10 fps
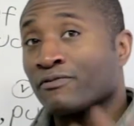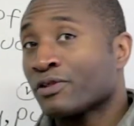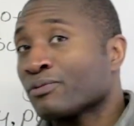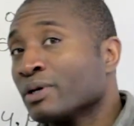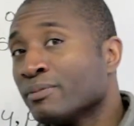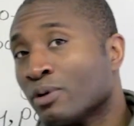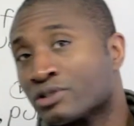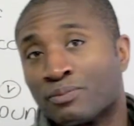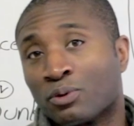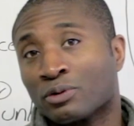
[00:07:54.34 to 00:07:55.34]
of the 3
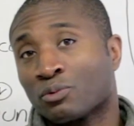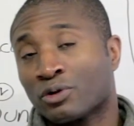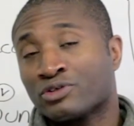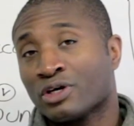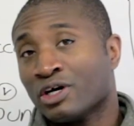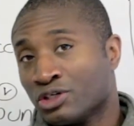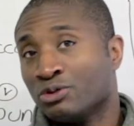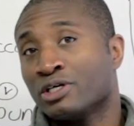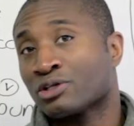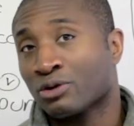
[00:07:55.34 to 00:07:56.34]
most important words
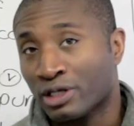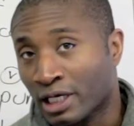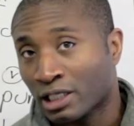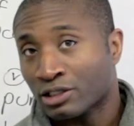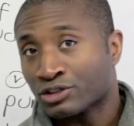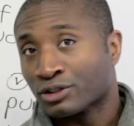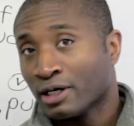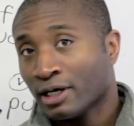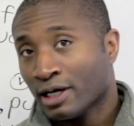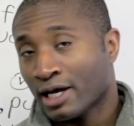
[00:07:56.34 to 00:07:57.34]
you need to learn in English.
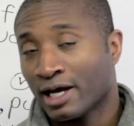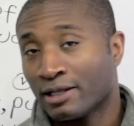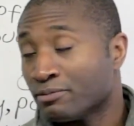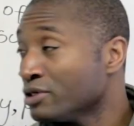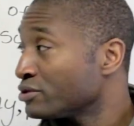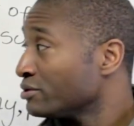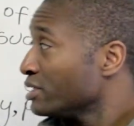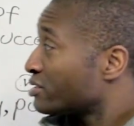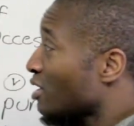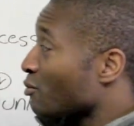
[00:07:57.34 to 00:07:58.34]
And Mr.
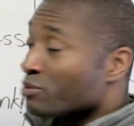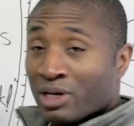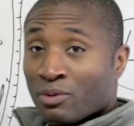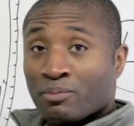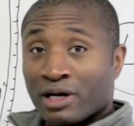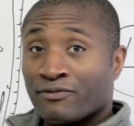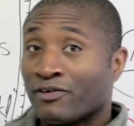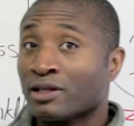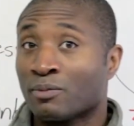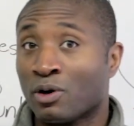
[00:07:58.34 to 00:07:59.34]
E has helped me with my
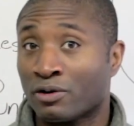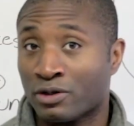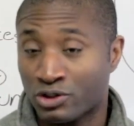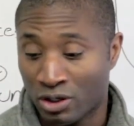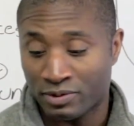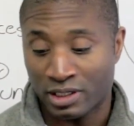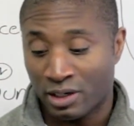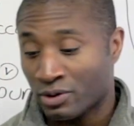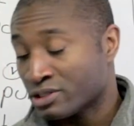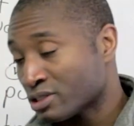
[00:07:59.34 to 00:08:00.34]
final part of the job
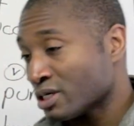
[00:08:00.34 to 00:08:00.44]
today, which is